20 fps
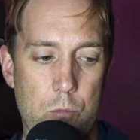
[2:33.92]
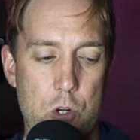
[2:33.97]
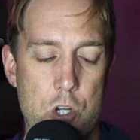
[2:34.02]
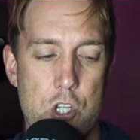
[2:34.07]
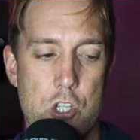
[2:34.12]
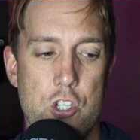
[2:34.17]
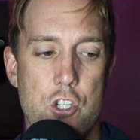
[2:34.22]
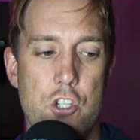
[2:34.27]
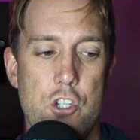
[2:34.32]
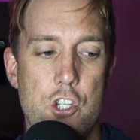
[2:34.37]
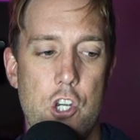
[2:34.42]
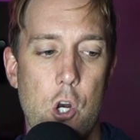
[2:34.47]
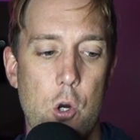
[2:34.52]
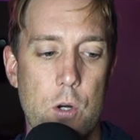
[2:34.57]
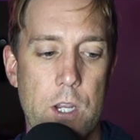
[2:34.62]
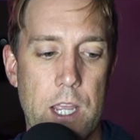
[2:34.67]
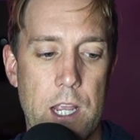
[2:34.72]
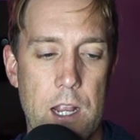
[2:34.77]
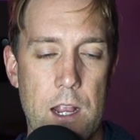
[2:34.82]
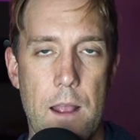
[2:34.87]
We're just
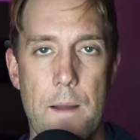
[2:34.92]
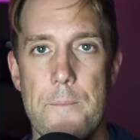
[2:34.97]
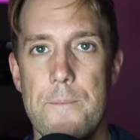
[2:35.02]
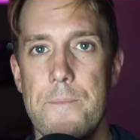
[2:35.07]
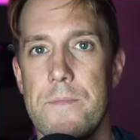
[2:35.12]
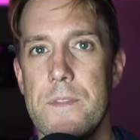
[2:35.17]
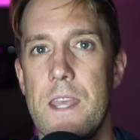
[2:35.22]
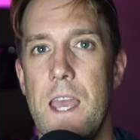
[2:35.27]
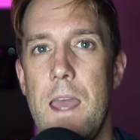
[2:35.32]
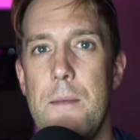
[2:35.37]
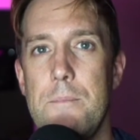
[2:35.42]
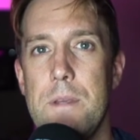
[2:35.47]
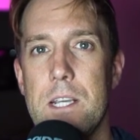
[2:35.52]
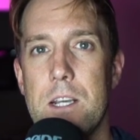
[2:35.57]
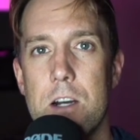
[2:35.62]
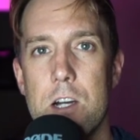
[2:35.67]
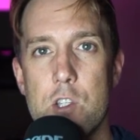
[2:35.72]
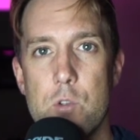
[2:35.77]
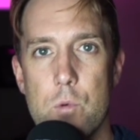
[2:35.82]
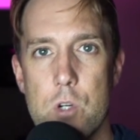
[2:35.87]
joking. And
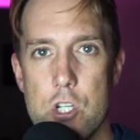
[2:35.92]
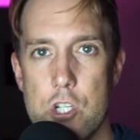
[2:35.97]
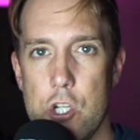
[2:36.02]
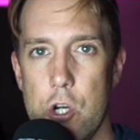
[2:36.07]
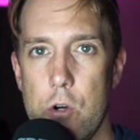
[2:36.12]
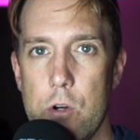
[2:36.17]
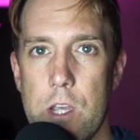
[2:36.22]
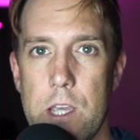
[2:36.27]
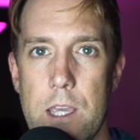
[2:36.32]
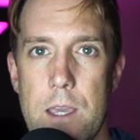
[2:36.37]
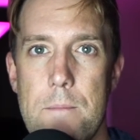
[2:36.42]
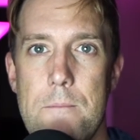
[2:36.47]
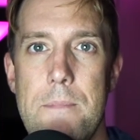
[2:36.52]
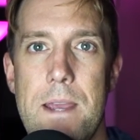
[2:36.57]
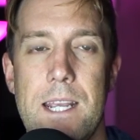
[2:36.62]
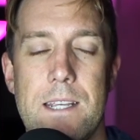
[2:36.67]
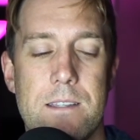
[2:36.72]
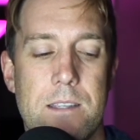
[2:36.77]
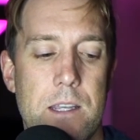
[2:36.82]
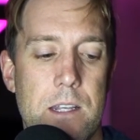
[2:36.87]
because we're joking, it
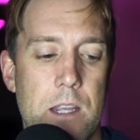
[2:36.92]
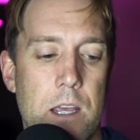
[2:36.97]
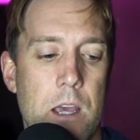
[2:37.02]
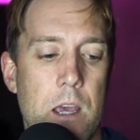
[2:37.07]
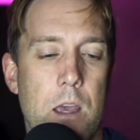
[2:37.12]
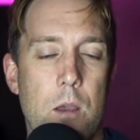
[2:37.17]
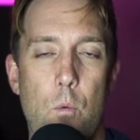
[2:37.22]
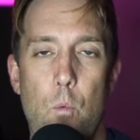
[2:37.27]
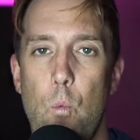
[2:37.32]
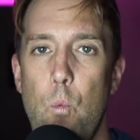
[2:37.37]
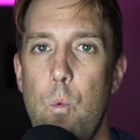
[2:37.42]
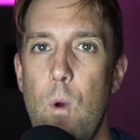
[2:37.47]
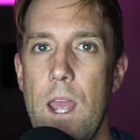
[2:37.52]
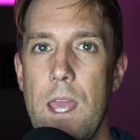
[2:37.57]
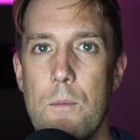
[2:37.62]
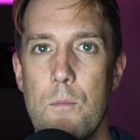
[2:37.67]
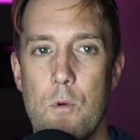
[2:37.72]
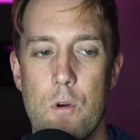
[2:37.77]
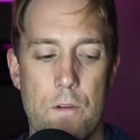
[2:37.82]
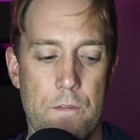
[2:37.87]
makes it way
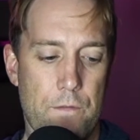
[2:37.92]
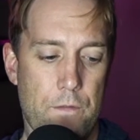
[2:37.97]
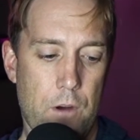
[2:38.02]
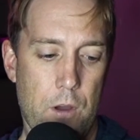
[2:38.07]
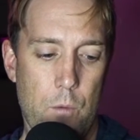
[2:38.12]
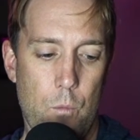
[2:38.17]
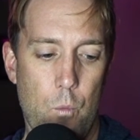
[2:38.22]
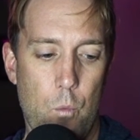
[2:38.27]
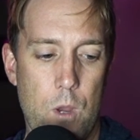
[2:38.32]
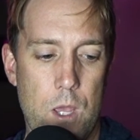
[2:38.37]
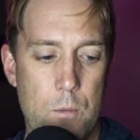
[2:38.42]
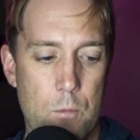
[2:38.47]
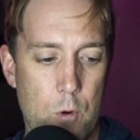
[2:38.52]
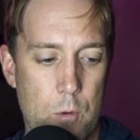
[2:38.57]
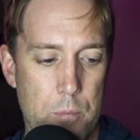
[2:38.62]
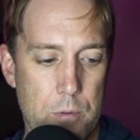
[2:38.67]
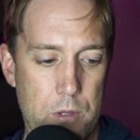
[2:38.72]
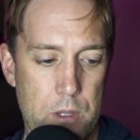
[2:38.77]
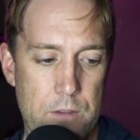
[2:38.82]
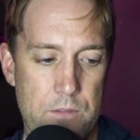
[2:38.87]
more fun, way more
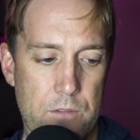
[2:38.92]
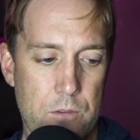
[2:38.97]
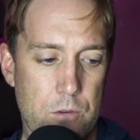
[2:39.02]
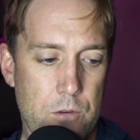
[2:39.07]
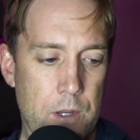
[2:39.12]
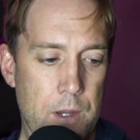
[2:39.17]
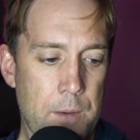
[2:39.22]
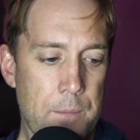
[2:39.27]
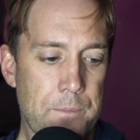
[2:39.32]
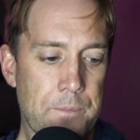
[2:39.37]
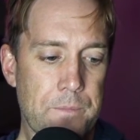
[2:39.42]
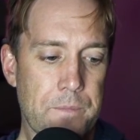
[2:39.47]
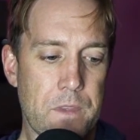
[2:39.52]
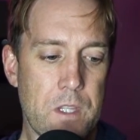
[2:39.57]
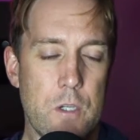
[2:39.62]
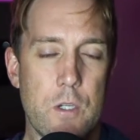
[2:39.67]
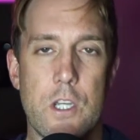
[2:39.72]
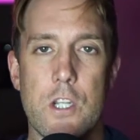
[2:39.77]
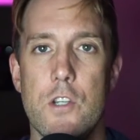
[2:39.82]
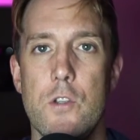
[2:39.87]
playful.
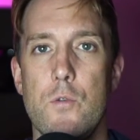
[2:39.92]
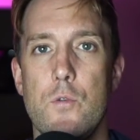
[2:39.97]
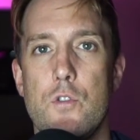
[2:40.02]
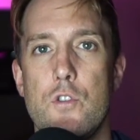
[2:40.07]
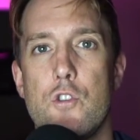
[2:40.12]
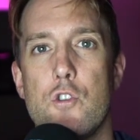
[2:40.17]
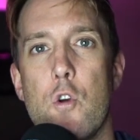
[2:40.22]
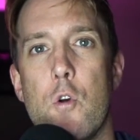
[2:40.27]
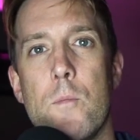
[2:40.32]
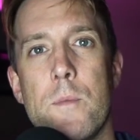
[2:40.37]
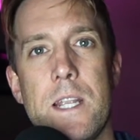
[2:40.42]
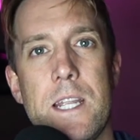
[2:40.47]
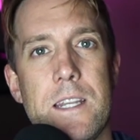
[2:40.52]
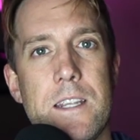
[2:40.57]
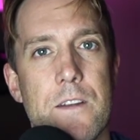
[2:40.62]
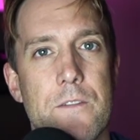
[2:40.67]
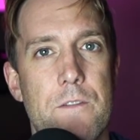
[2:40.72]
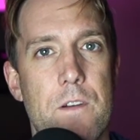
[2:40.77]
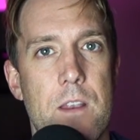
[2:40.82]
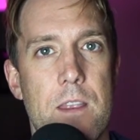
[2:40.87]
You can do so many
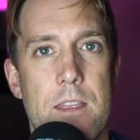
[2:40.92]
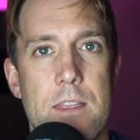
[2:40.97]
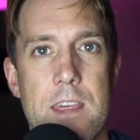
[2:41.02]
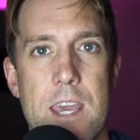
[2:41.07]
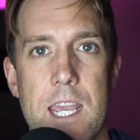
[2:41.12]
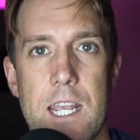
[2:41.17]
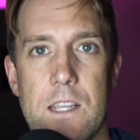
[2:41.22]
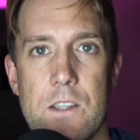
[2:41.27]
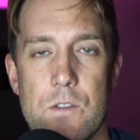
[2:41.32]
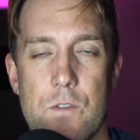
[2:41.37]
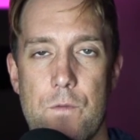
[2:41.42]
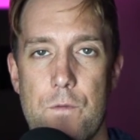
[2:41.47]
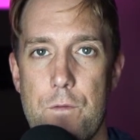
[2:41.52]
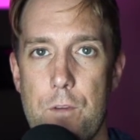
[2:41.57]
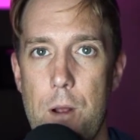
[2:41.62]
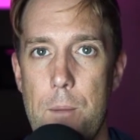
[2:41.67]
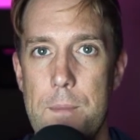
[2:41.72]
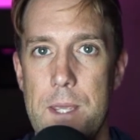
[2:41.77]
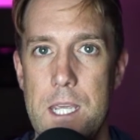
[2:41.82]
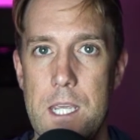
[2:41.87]
different things
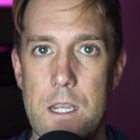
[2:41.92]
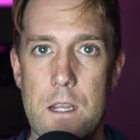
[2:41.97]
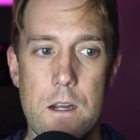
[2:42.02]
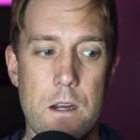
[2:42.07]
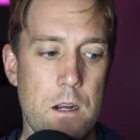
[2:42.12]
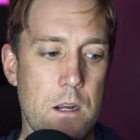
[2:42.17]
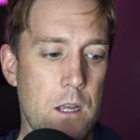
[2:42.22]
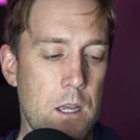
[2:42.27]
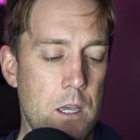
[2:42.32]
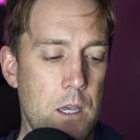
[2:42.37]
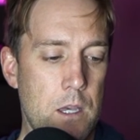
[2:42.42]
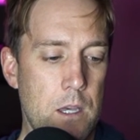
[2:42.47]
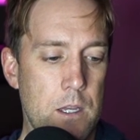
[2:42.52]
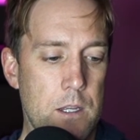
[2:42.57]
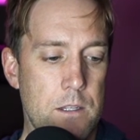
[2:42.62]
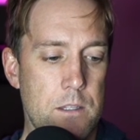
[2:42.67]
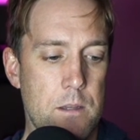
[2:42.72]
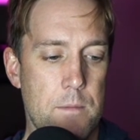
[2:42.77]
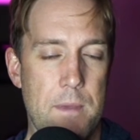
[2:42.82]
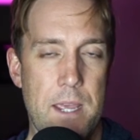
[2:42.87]
from here
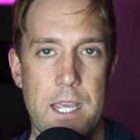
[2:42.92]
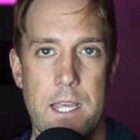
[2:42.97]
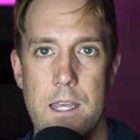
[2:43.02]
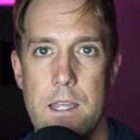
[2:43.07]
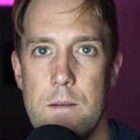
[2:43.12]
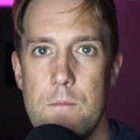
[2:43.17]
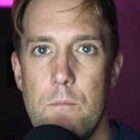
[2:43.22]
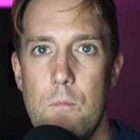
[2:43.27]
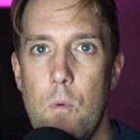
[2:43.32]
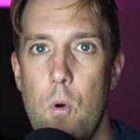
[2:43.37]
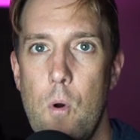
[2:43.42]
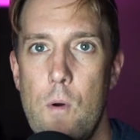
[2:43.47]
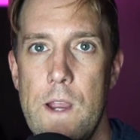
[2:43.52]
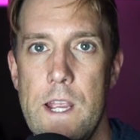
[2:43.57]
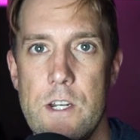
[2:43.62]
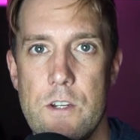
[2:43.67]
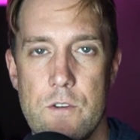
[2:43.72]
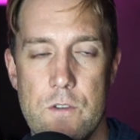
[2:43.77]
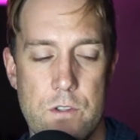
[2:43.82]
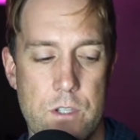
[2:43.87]
to make it more
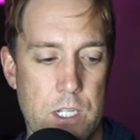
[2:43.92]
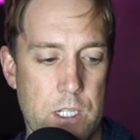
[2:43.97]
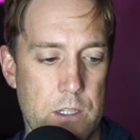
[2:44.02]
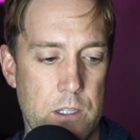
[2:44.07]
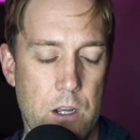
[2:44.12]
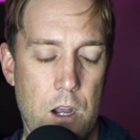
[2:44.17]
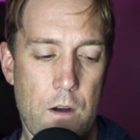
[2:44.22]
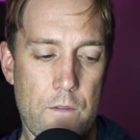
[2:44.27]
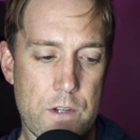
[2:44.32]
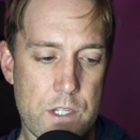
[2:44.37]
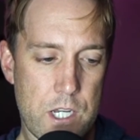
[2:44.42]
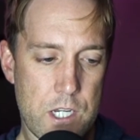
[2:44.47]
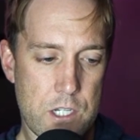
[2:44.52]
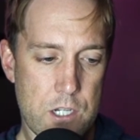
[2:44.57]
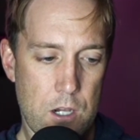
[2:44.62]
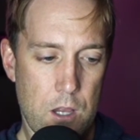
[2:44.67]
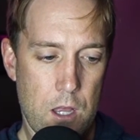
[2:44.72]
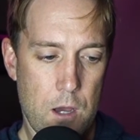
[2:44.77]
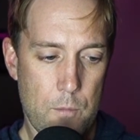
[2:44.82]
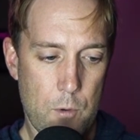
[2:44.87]
interesting, the
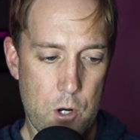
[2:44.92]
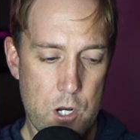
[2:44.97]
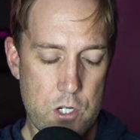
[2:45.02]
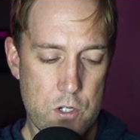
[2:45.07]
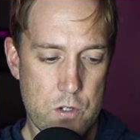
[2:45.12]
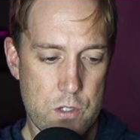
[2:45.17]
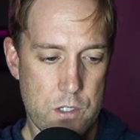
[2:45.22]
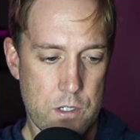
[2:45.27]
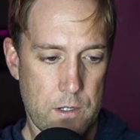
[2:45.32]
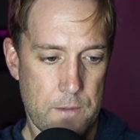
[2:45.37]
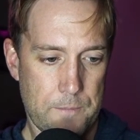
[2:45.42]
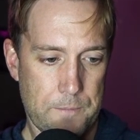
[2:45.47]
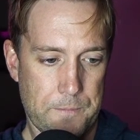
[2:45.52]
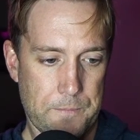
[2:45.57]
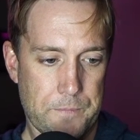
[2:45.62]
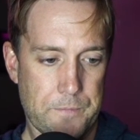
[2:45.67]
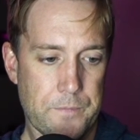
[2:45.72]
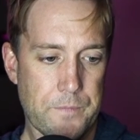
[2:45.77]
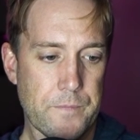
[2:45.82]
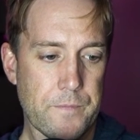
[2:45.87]
conversation a lot more interesting.
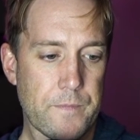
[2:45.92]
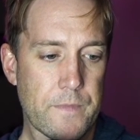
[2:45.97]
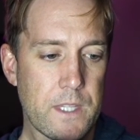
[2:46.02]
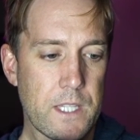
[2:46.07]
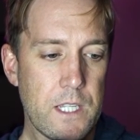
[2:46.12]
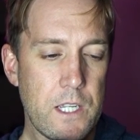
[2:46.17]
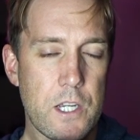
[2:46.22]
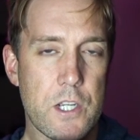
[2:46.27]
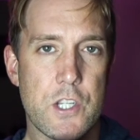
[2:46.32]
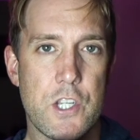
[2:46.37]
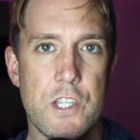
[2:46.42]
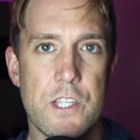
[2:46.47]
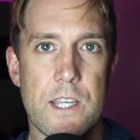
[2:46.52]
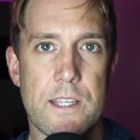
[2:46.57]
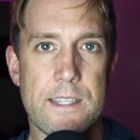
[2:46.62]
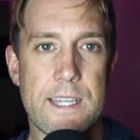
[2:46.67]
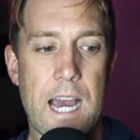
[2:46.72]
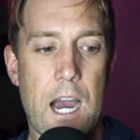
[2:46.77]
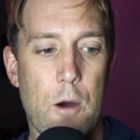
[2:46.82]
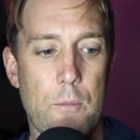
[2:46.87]
She says,
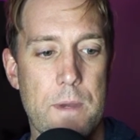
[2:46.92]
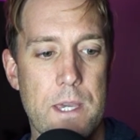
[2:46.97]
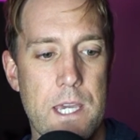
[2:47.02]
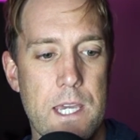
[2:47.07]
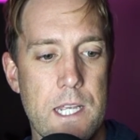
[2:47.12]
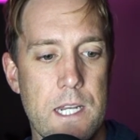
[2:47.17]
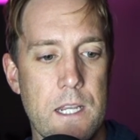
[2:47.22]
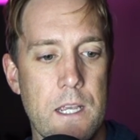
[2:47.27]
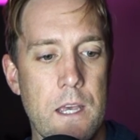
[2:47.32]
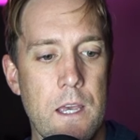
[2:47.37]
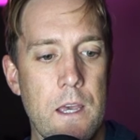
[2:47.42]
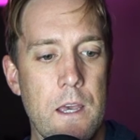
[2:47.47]
count me in.